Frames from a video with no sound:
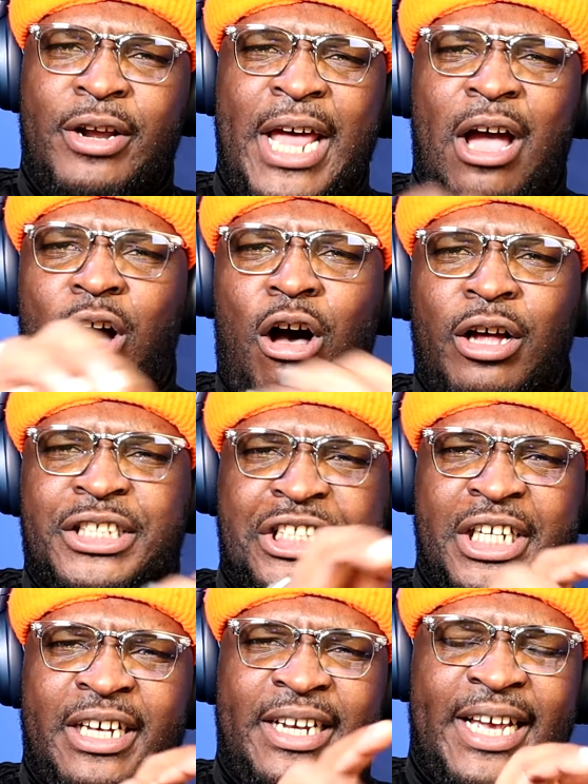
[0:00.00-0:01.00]

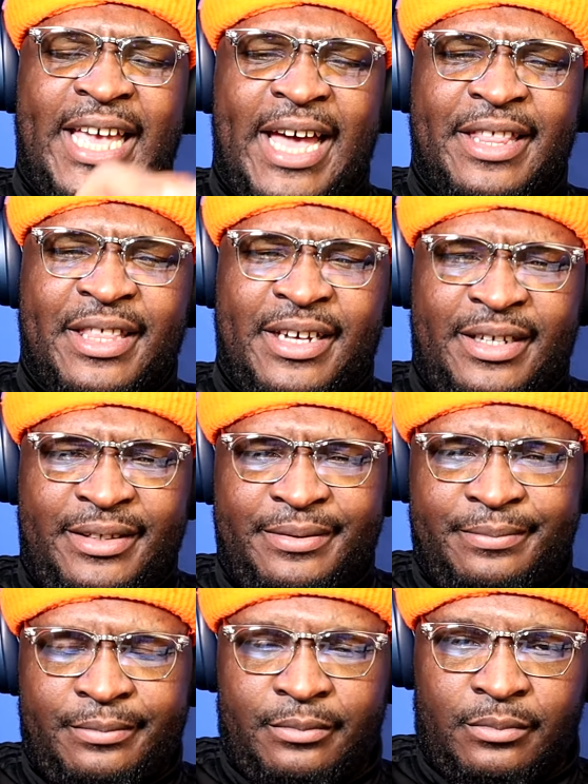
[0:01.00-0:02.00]
wagon wheel.
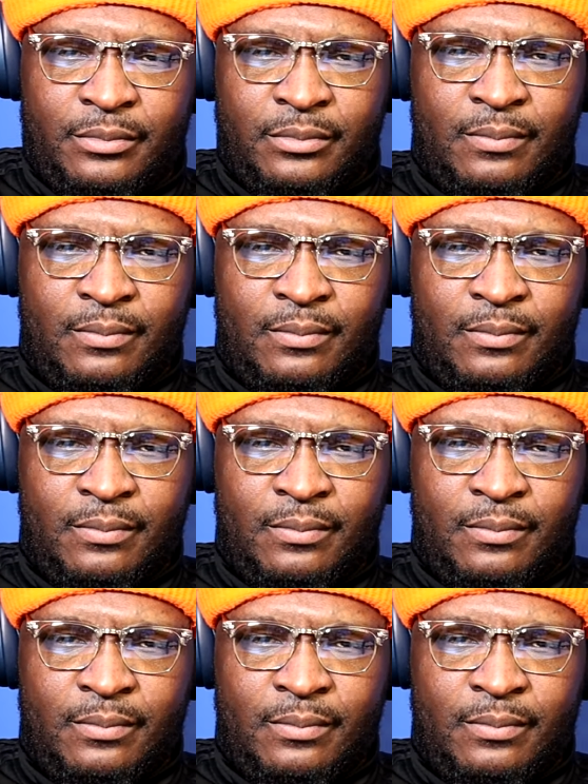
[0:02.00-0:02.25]
Rock me.